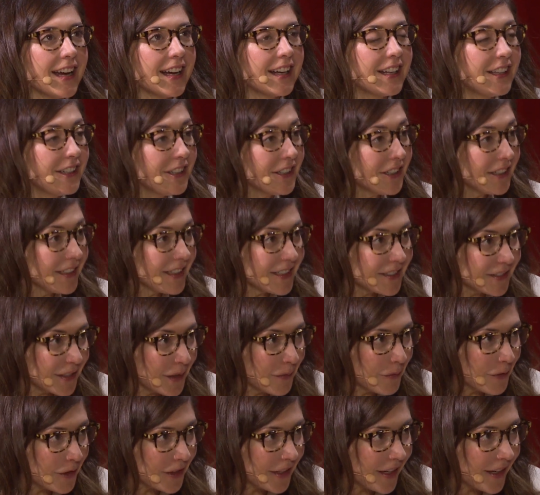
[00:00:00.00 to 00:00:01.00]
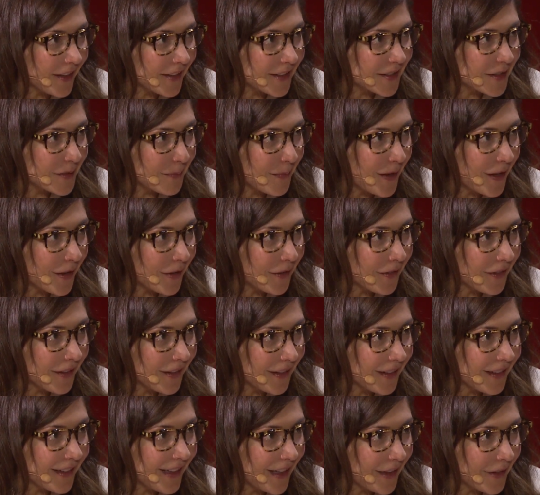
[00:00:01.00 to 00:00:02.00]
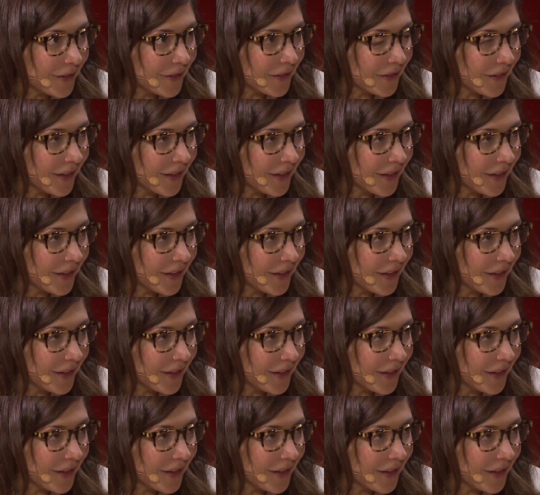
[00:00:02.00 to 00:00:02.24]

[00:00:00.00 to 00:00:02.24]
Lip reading: clearly someone cares about Clout,